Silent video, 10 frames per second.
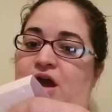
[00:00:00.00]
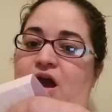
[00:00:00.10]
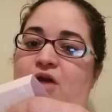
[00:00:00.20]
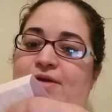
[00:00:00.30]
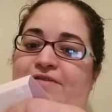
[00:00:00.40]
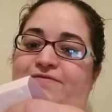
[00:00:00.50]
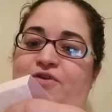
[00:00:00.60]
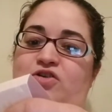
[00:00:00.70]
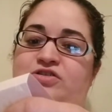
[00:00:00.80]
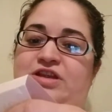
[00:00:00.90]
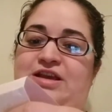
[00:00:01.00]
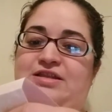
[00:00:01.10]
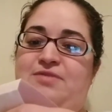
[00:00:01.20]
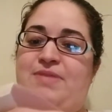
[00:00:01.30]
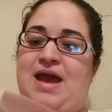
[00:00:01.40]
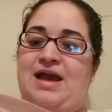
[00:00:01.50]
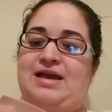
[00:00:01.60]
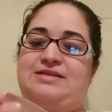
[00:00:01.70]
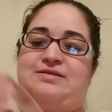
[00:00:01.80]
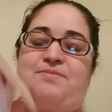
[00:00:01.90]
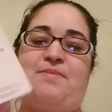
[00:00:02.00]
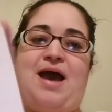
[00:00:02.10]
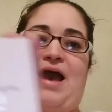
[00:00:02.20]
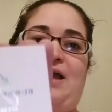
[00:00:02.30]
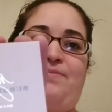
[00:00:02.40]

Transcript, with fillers: All right, first thing in the back is a My